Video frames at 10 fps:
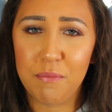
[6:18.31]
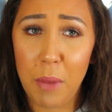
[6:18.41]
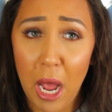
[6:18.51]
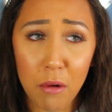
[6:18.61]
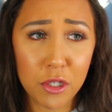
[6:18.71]

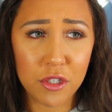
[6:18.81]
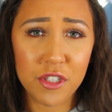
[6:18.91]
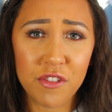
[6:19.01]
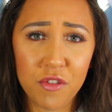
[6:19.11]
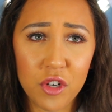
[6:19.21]

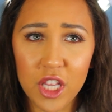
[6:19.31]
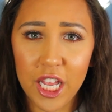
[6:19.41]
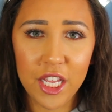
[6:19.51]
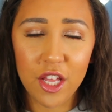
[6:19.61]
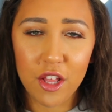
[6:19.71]
powders for
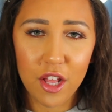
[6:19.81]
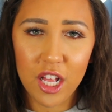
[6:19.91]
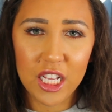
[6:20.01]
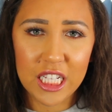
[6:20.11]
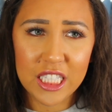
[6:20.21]
like,
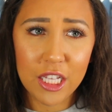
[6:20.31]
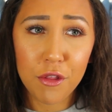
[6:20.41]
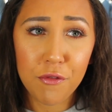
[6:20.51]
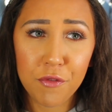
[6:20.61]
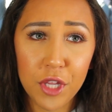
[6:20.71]
and sell
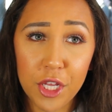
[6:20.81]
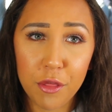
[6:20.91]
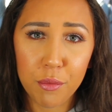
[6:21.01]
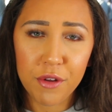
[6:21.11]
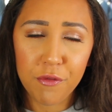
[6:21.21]
them for like
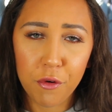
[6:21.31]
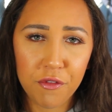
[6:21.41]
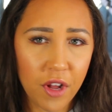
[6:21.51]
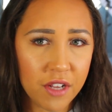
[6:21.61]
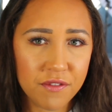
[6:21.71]
$3, $4,
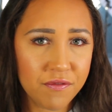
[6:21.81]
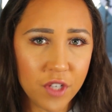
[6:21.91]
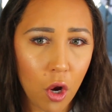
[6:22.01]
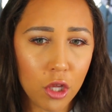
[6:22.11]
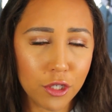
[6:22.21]

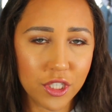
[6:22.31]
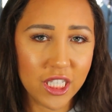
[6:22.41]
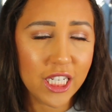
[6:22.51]
$5.